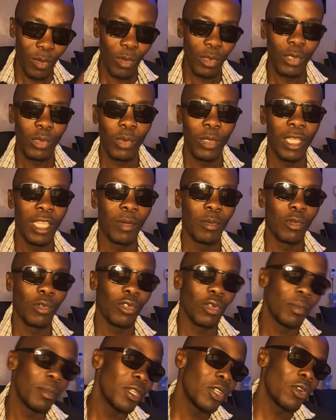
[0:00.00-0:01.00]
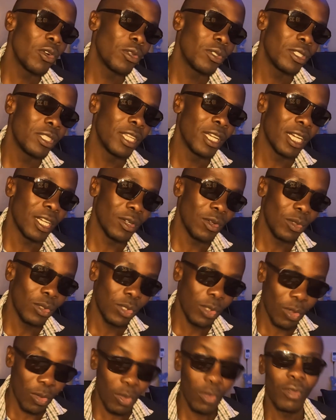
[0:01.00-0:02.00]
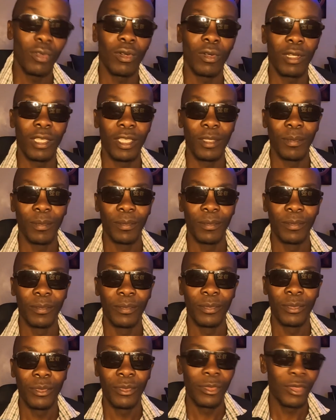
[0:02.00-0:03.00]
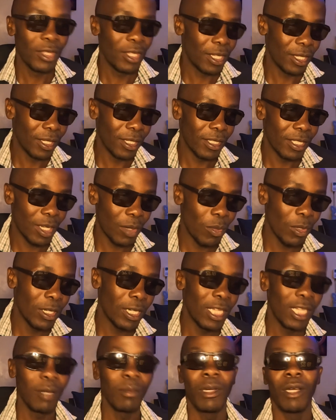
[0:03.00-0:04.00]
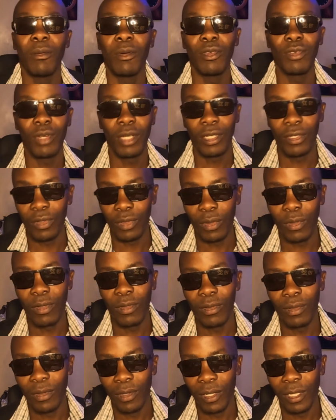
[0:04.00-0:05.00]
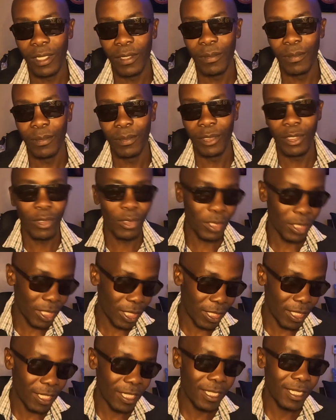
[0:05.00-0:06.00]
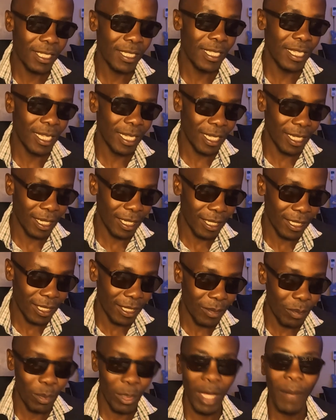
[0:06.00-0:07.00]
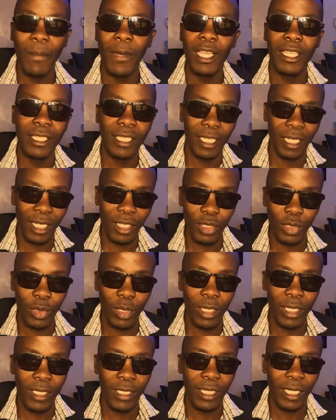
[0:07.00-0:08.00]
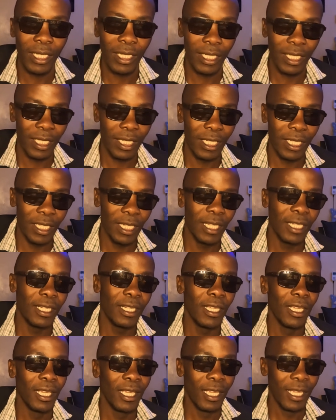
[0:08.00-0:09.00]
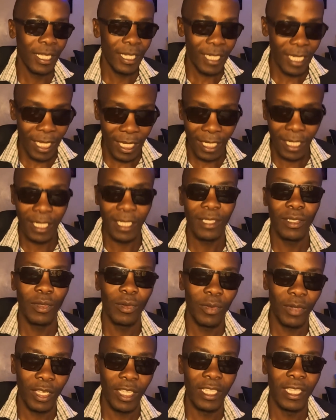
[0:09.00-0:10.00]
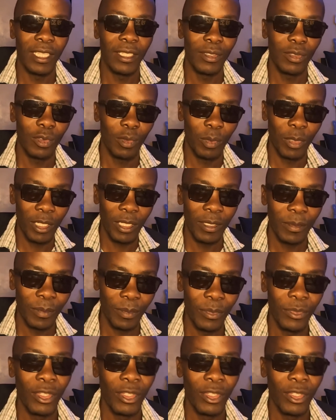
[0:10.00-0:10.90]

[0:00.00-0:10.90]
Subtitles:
was William Ruto, because they can also control him. Someone like Baba, you cannot control him, because he needs the... Baba is a nationalist, and he needed the interest of Kenyans to be